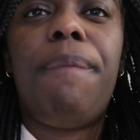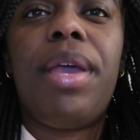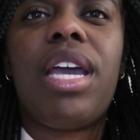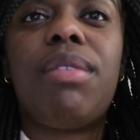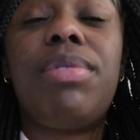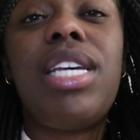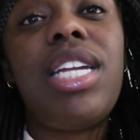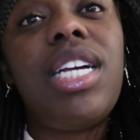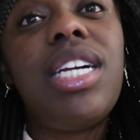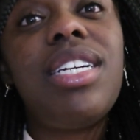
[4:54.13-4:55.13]
pick up
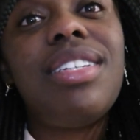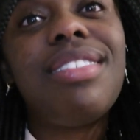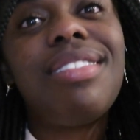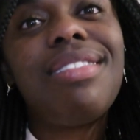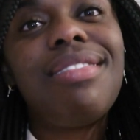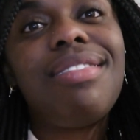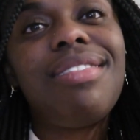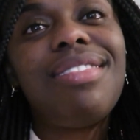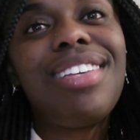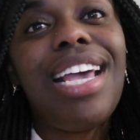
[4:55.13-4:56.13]
dinner
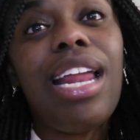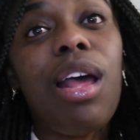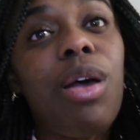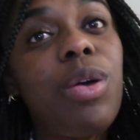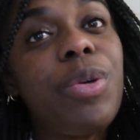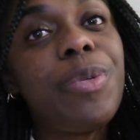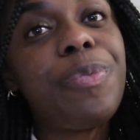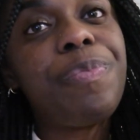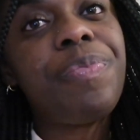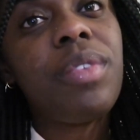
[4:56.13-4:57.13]
and
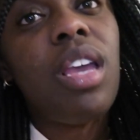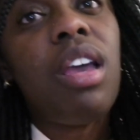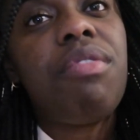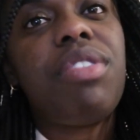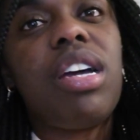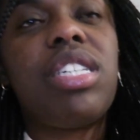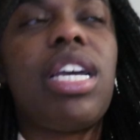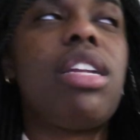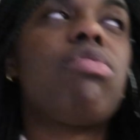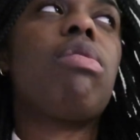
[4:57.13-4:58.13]
home. Flower
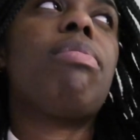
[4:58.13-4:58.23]
Child is